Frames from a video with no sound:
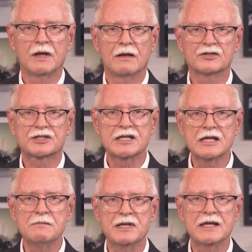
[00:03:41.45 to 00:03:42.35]

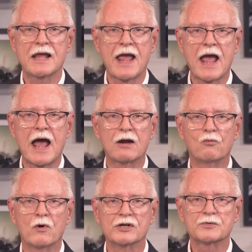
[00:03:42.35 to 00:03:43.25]
scheme he had
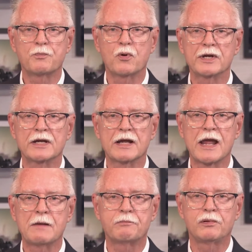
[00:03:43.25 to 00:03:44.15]
was putting
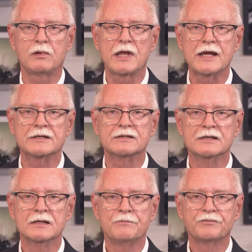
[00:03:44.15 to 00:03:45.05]
a plate
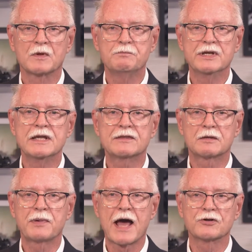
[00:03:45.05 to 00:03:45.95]
beneath the
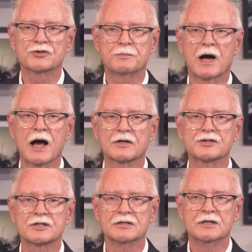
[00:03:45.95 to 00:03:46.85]
batter's
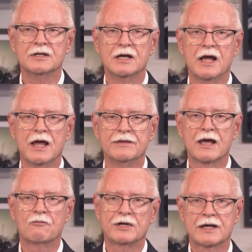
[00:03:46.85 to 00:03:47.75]
box. And
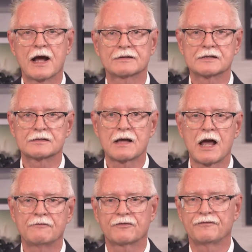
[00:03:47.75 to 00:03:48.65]
then when he got the
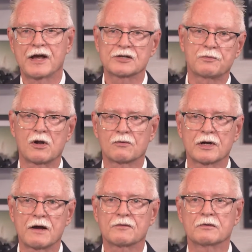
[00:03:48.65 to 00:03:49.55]
sign for a fastball or
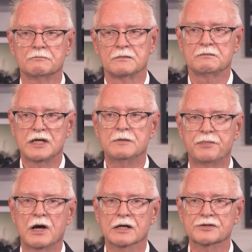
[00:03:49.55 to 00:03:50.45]
whatever, he'd
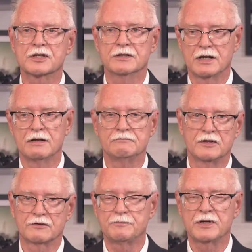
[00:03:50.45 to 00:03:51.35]
buzz and
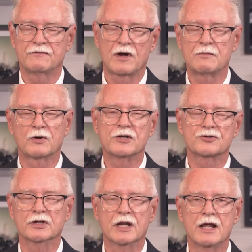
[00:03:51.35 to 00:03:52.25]
there'd be a
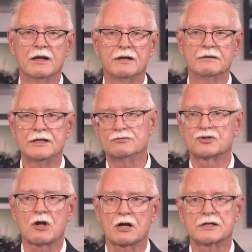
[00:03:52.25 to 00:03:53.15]
vibration. And he was
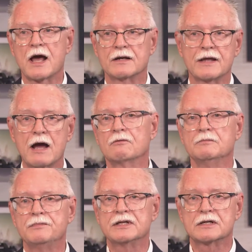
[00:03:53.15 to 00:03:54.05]
talked out of that
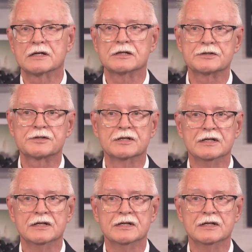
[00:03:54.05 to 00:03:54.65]
one because